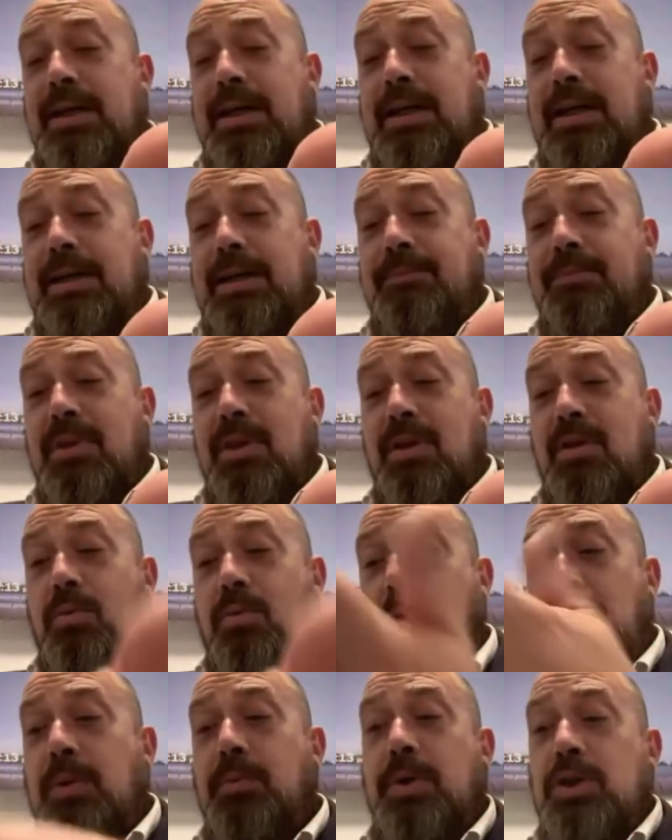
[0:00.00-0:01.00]
Um,
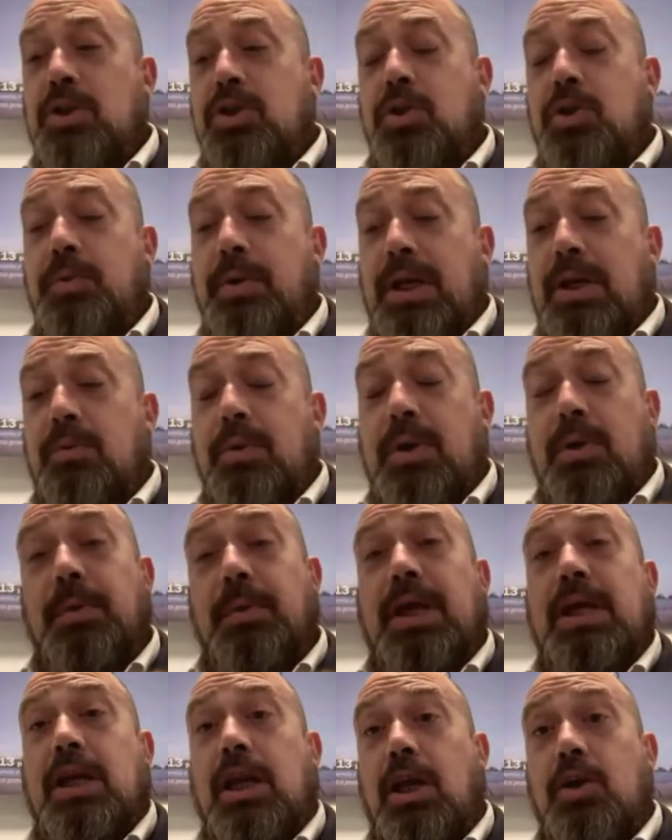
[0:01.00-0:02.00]
we were doing when
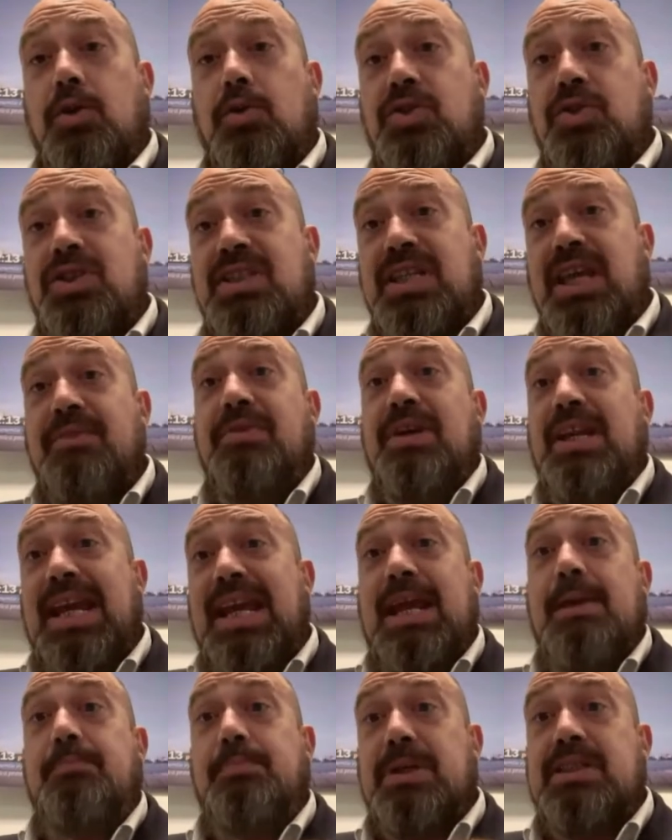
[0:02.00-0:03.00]
we closed
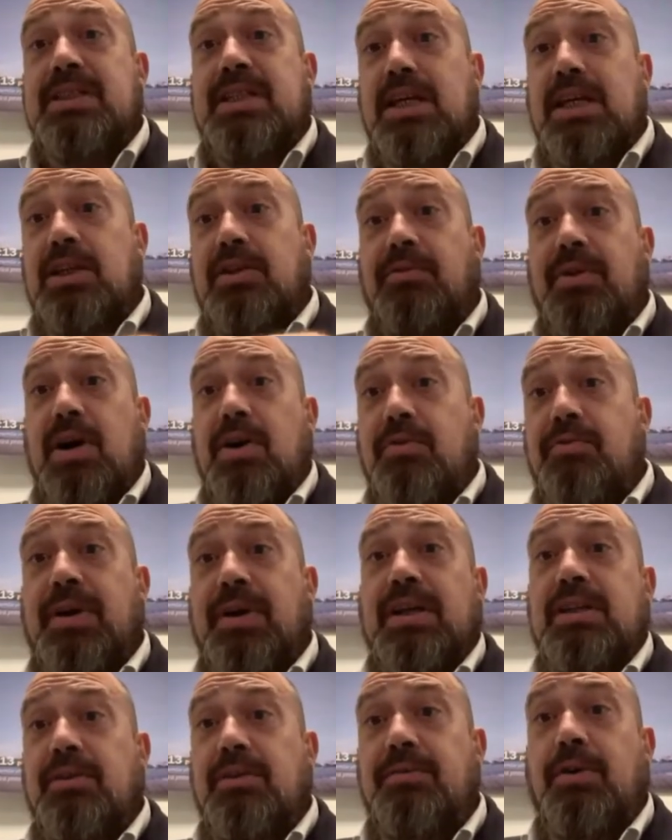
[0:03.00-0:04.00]
78% of our
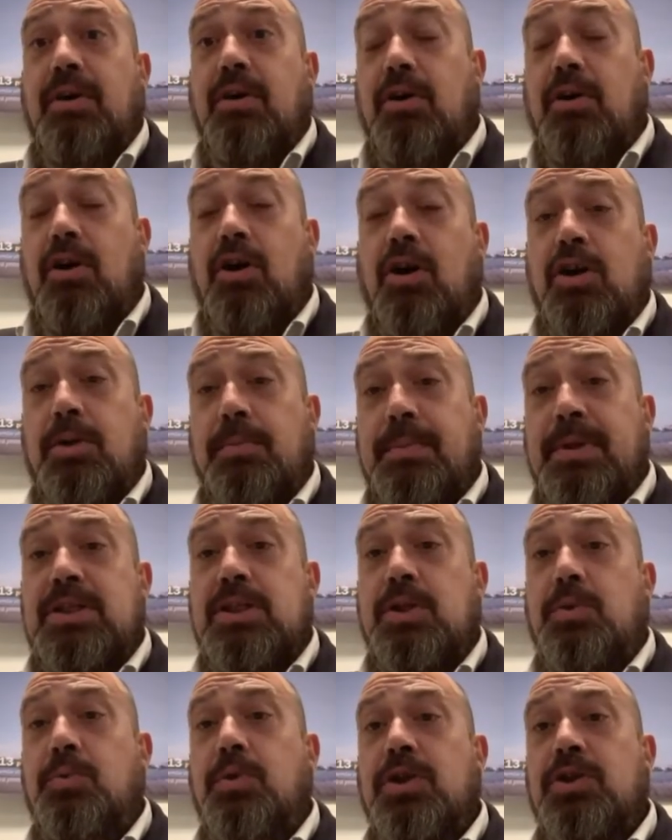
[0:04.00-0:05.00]
effective
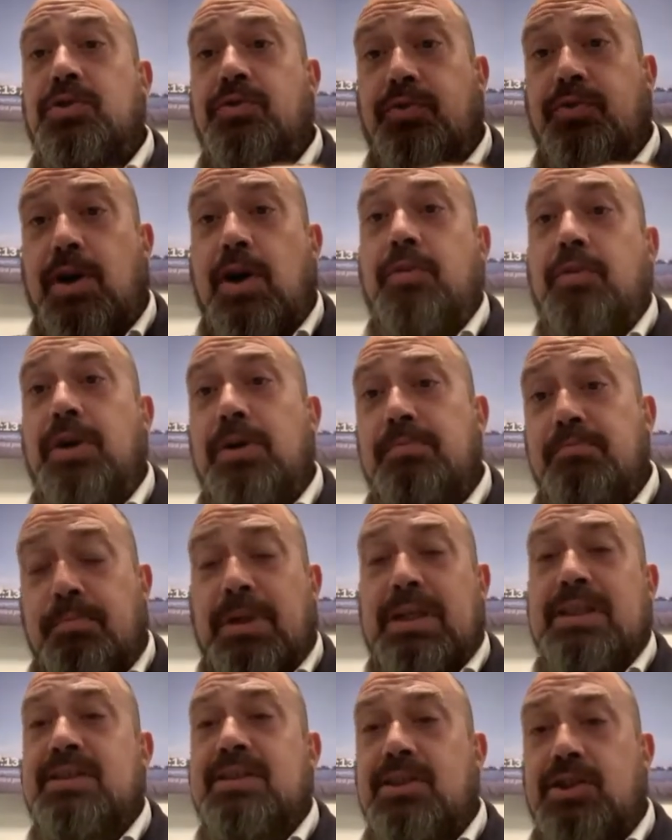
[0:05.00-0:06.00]
occupancy was foreign
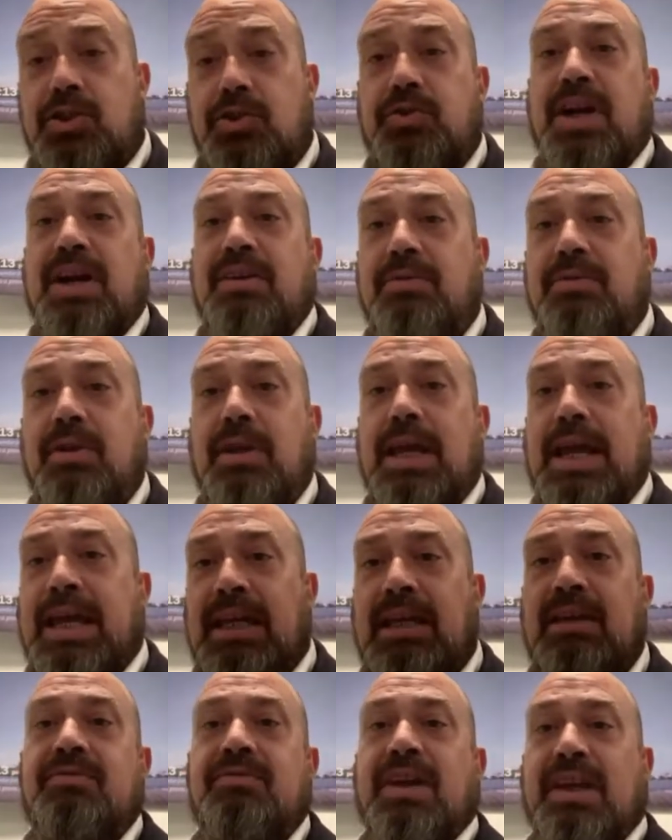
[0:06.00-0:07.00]
business travel
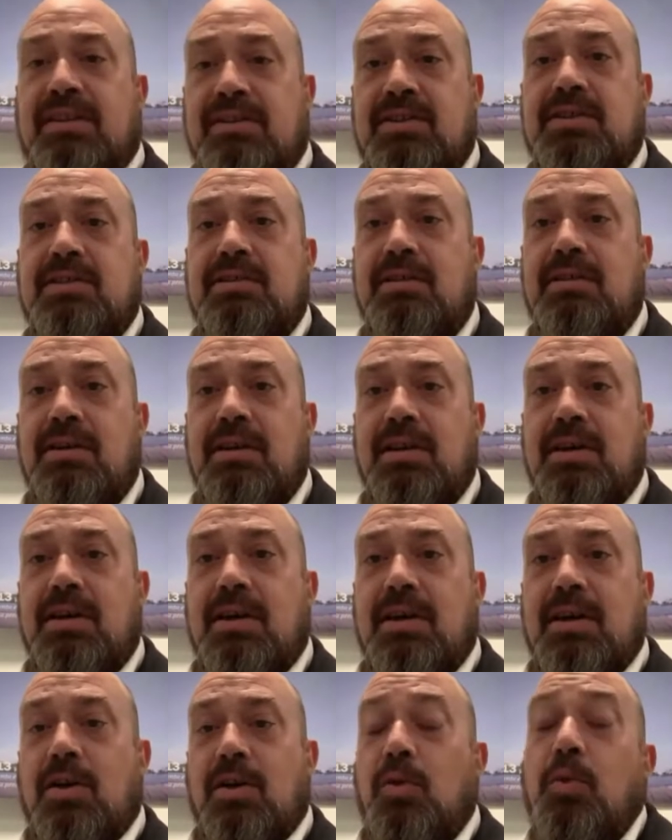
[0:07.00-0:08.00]
and events.
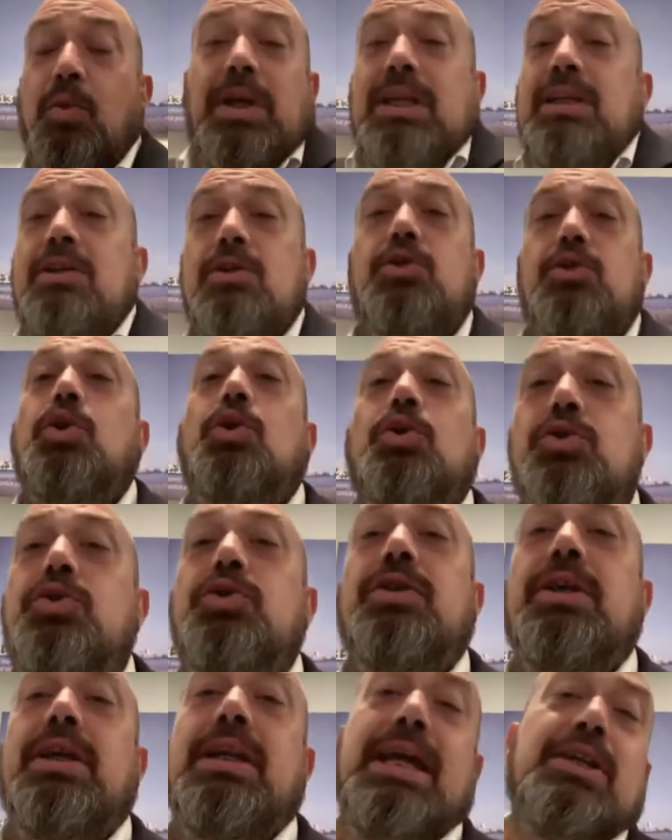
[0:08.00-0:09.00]
We didn't talk
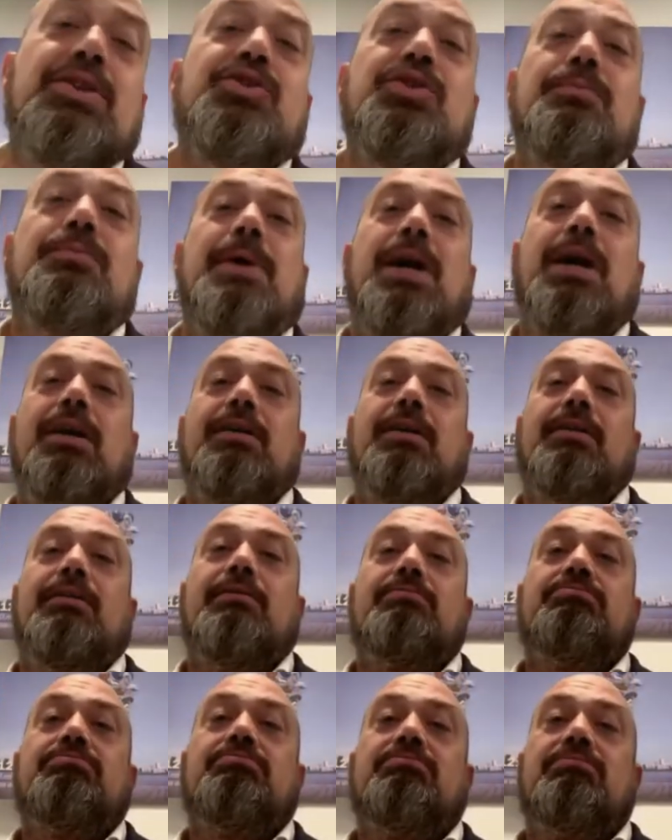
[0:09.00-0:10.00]
to the national market.
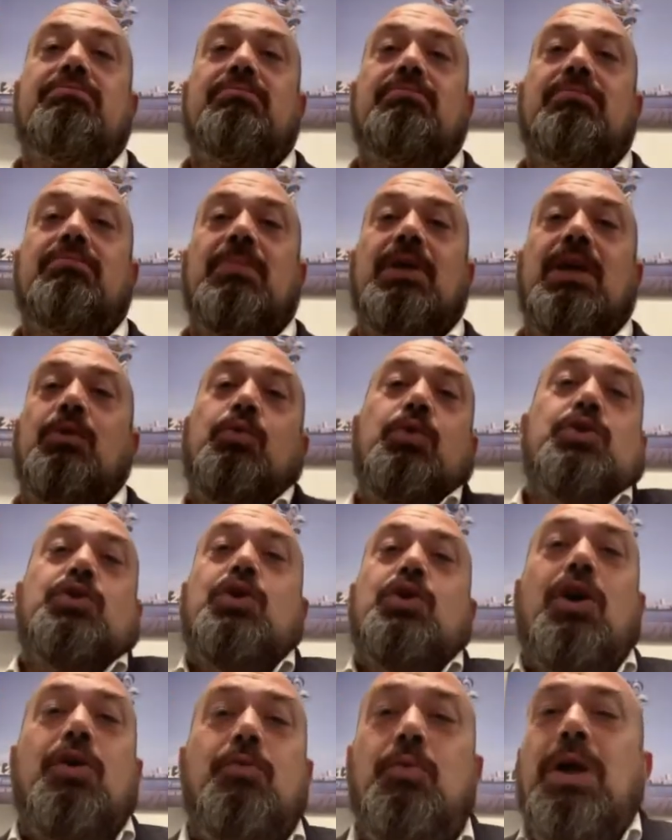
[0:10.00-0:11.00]
It
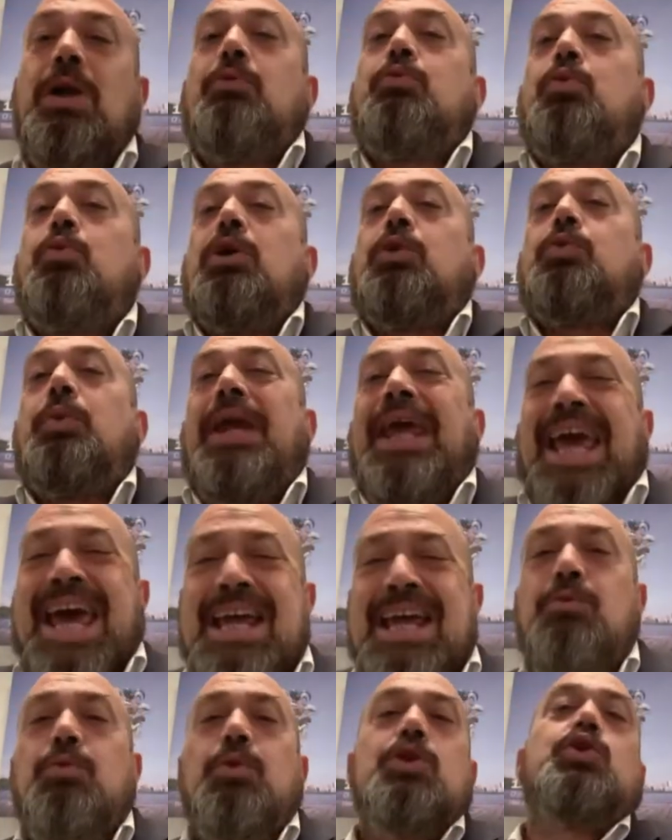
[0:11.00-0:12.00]
was when what we
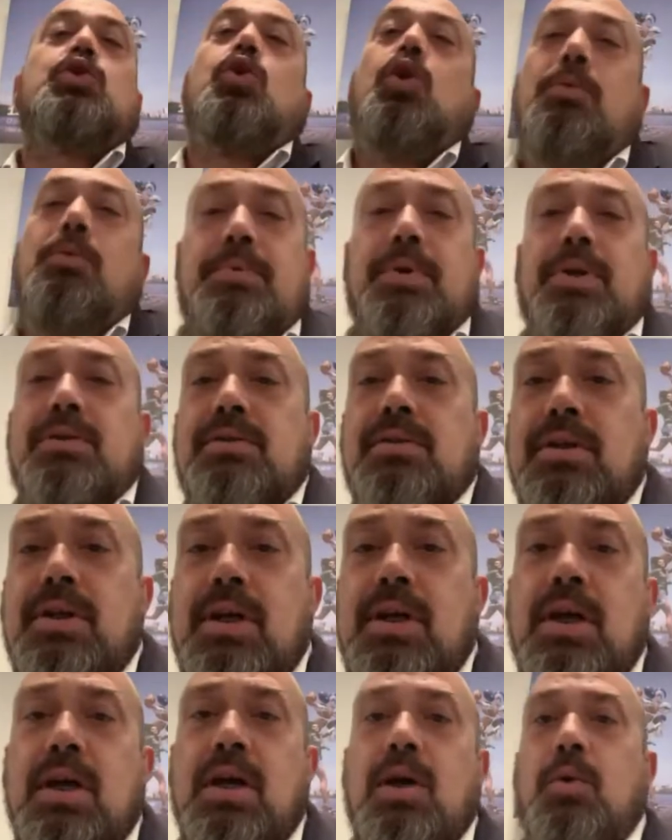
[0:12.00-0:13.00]
had was corporate.
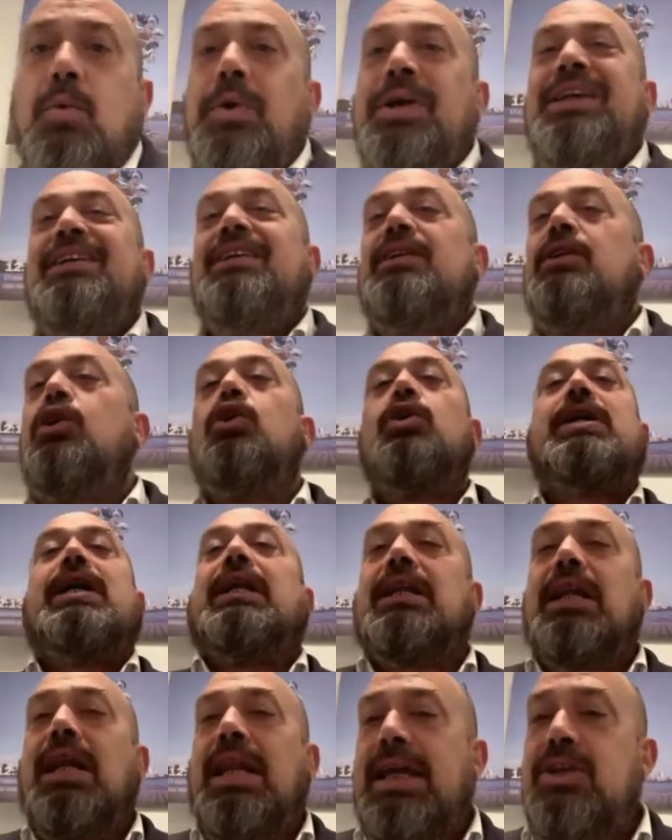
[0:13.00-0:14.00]
We didn't look
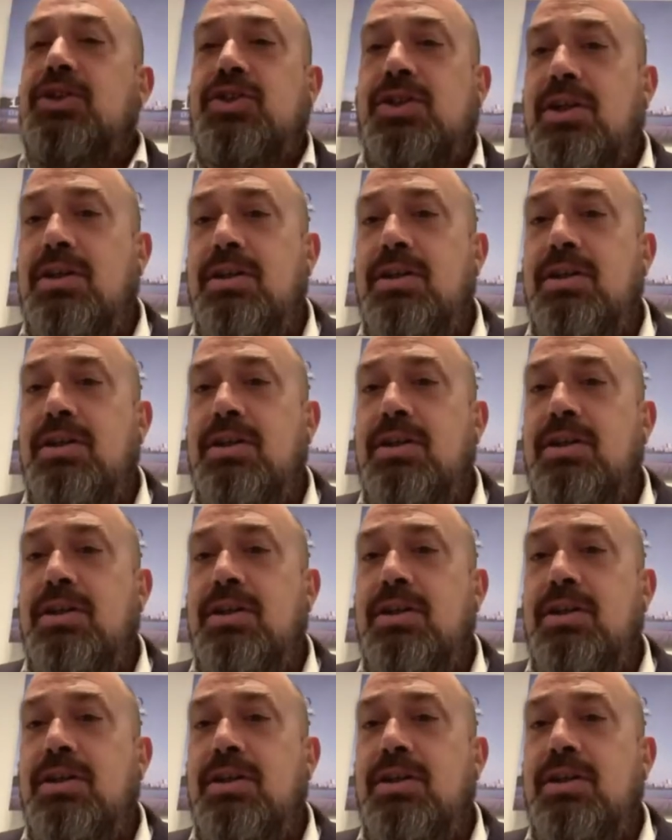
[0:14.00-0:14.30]
at leisure.